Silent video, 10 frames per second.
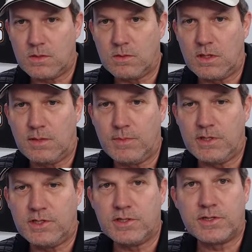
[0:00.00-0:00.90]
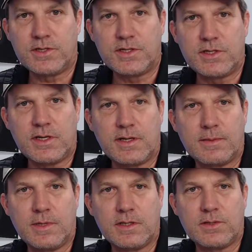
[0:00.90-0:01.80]
So let me just check
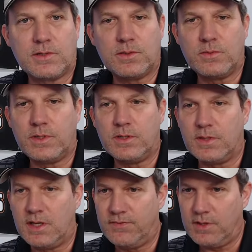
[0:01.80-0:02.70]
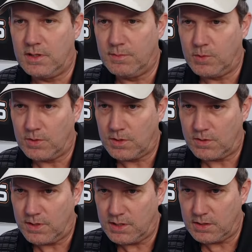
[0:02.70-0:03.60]
and make sure we don't have any more
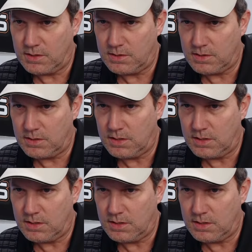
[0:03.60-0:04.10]
questions.